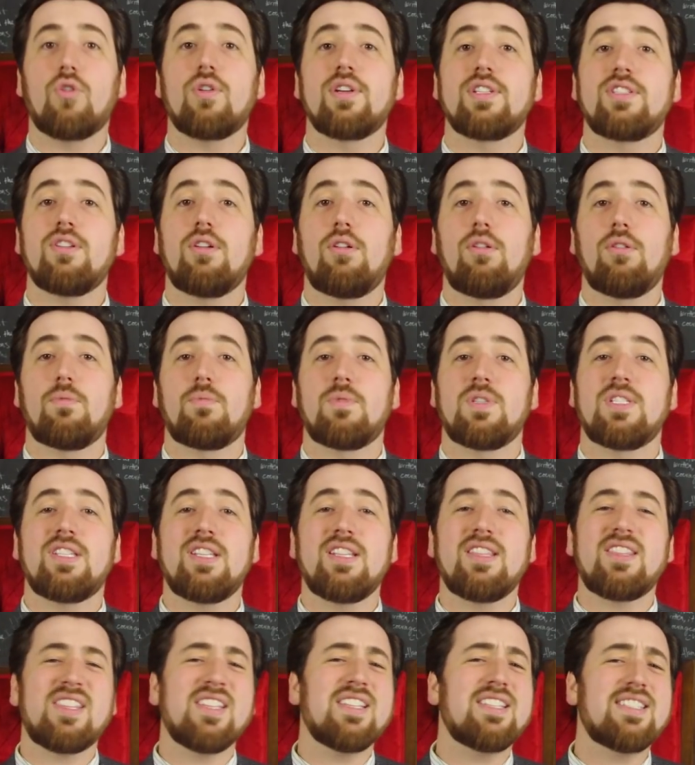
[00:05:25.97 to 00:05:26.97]
The result was
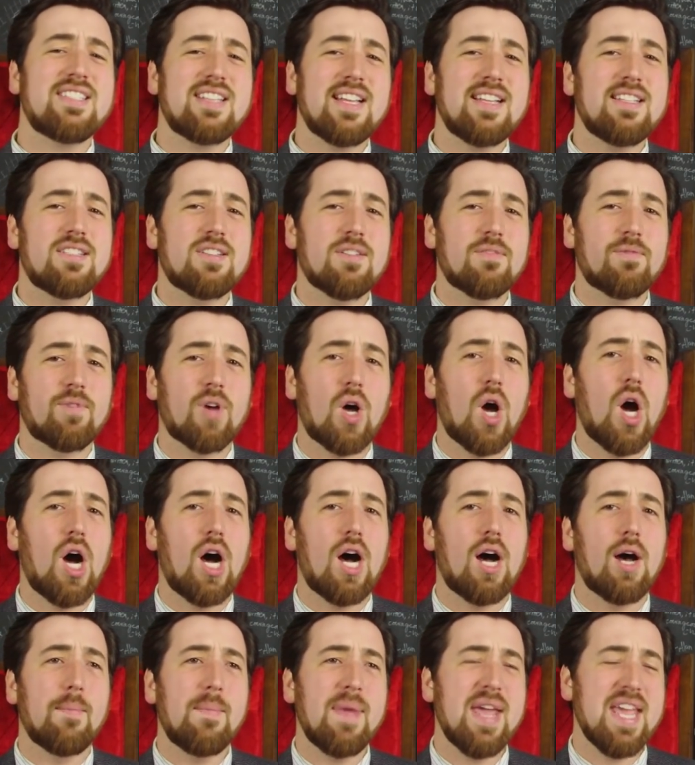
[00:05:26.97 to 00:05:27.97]
that this sense of
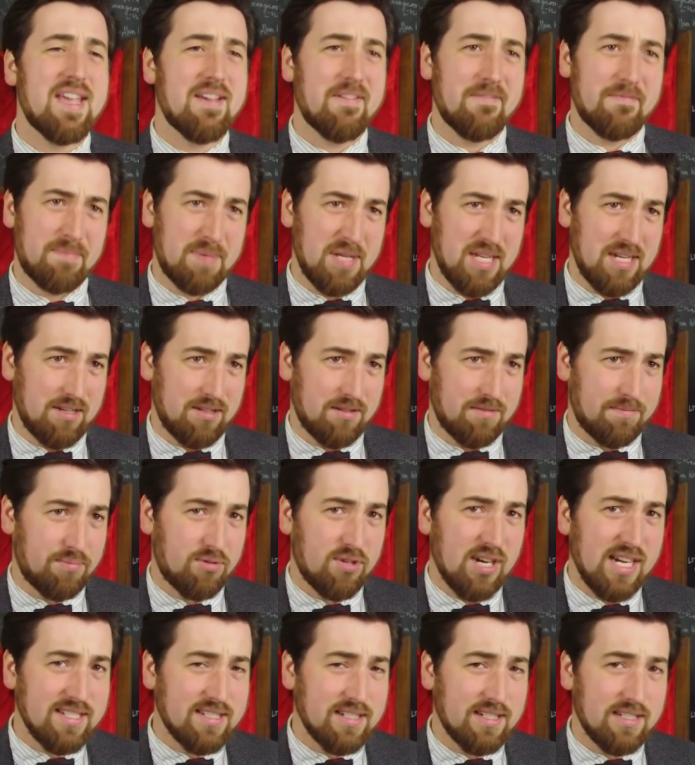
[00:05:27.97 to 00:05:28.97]
awe may have been
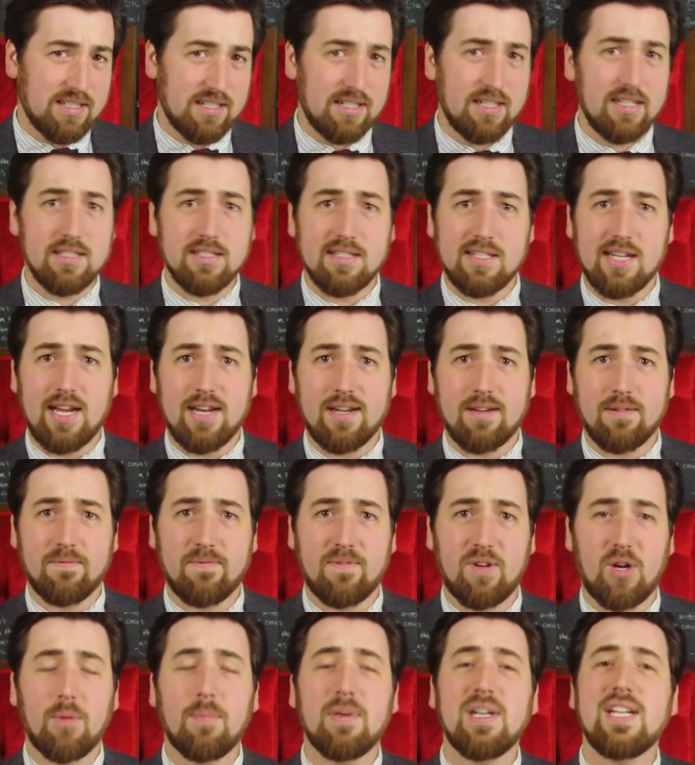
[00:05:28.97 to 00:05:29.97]
present in
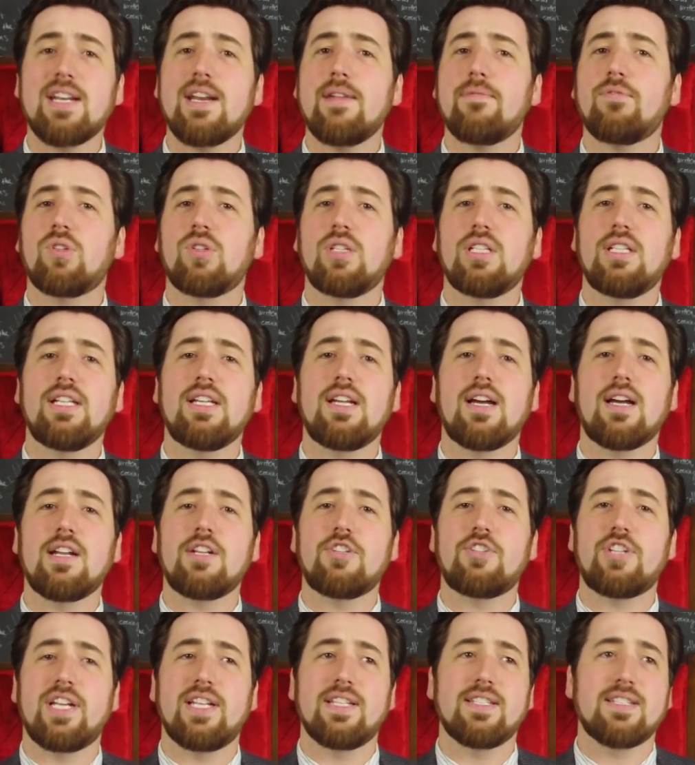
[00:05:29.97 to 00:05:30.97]
Titanfall, but it never really got
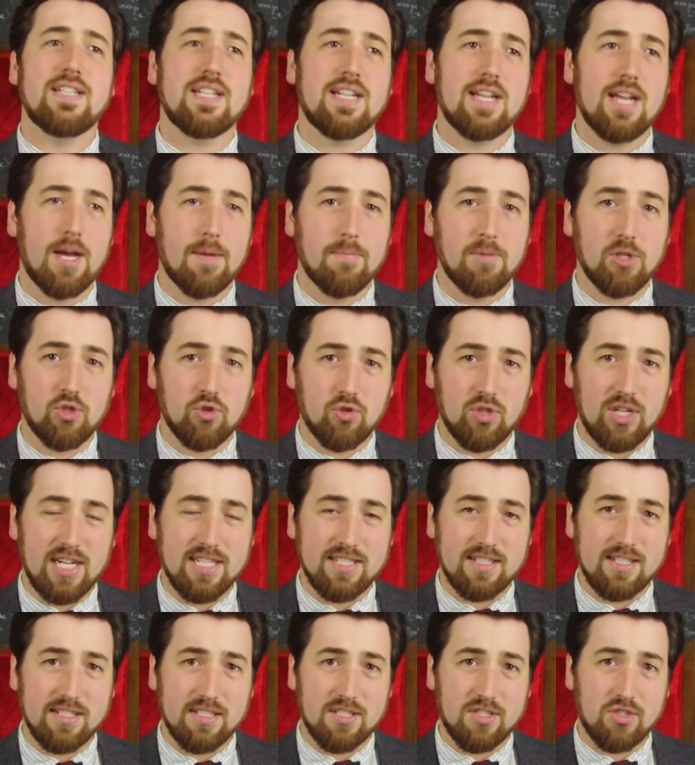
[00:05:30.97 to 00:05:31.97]
a chance to come
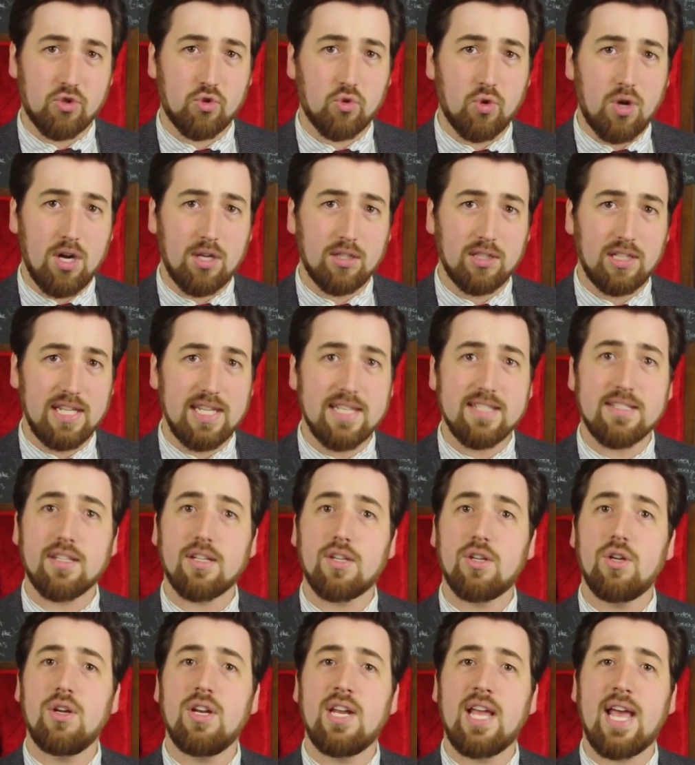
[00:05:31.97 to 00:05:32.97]
across as strongly as
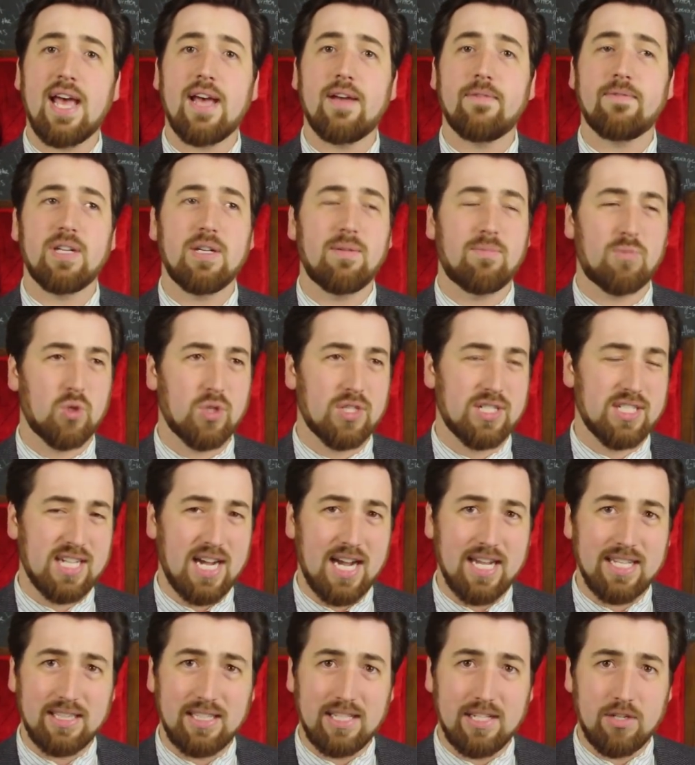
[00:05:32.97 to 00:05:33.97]
it could have in a more
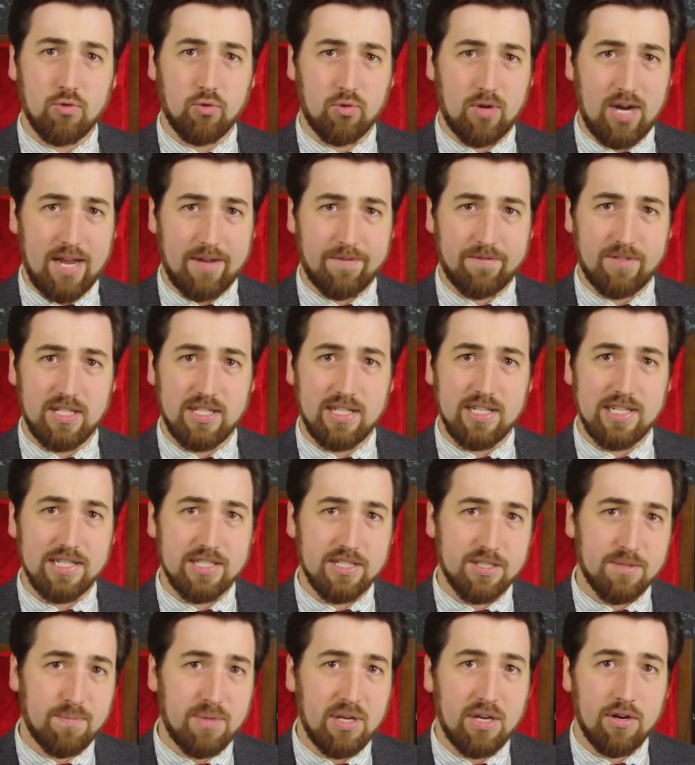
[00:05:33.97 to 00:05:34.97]
tightly crafted
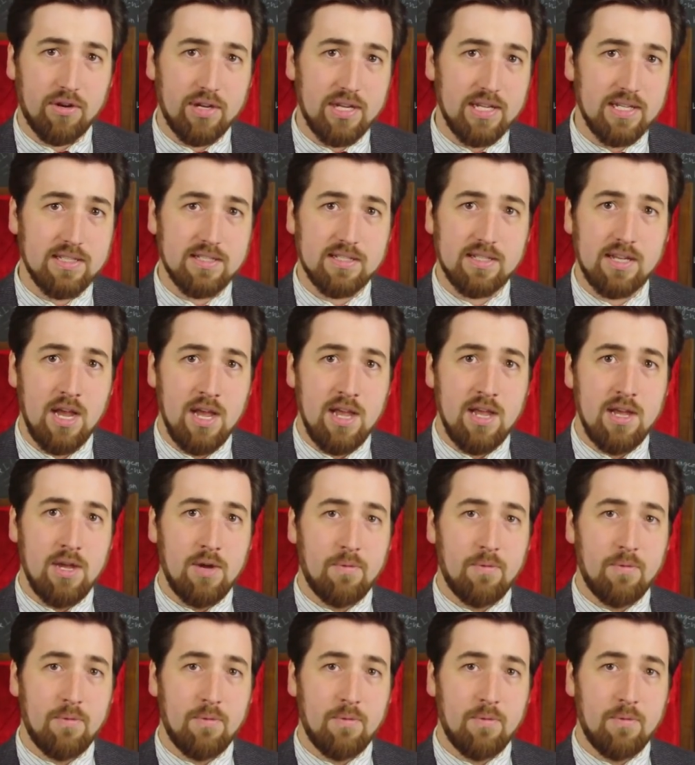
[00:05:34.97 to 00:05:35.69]
experience.